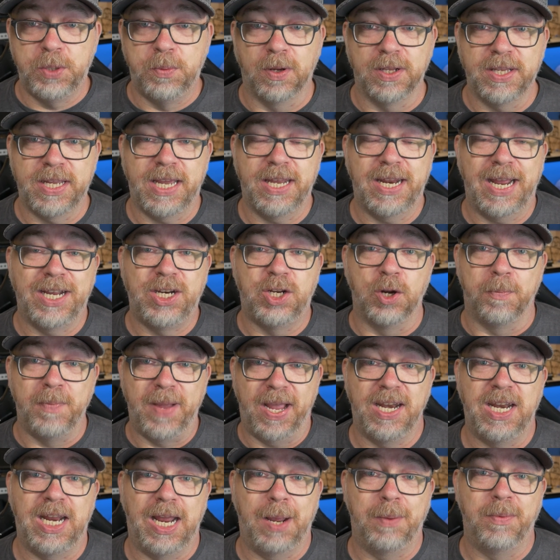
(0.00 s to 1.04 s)
you will need a
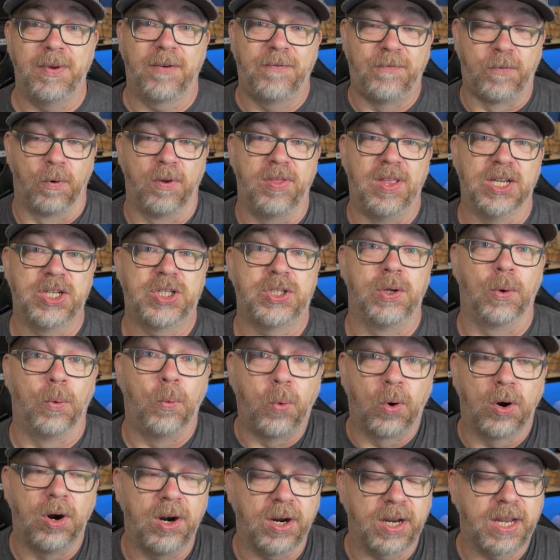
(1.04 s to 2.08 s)
domain name for this to
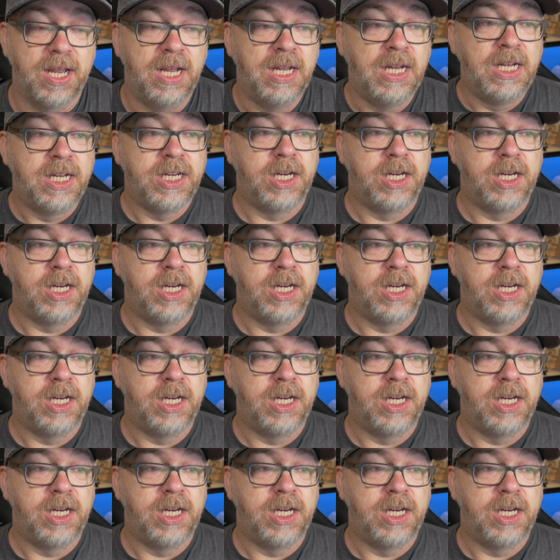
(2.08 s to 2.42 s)
work.